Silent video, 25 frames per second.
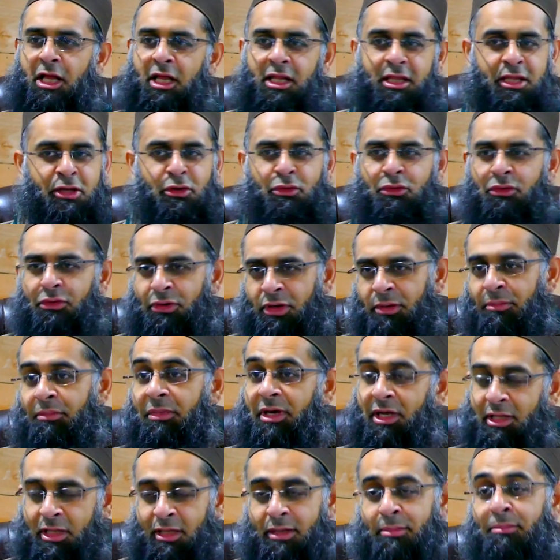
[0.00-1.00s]

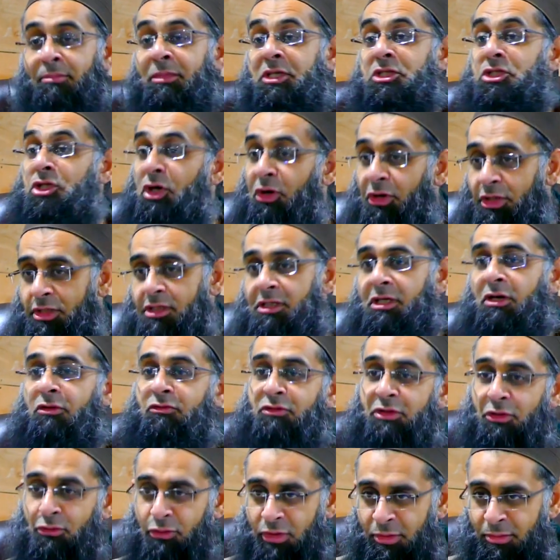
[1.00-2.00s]
the majority of
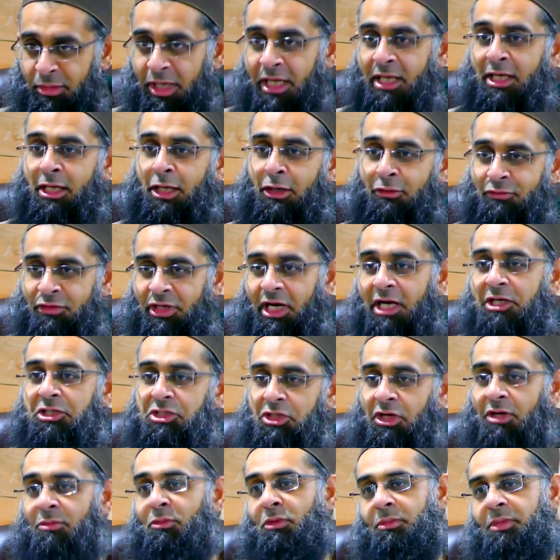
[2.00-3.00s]
the remaining of the
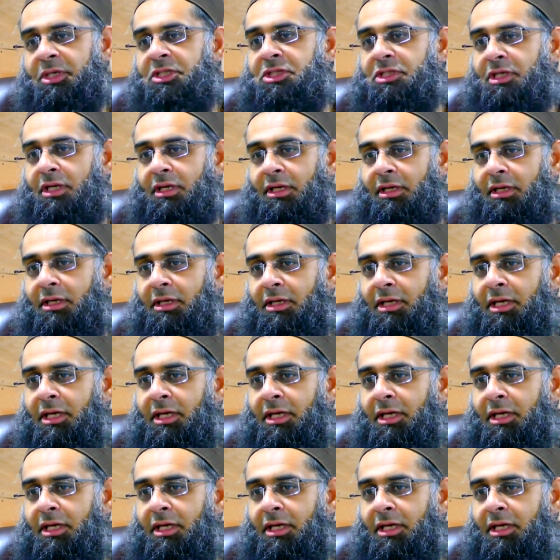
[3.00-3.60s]
Ashara Mubashara.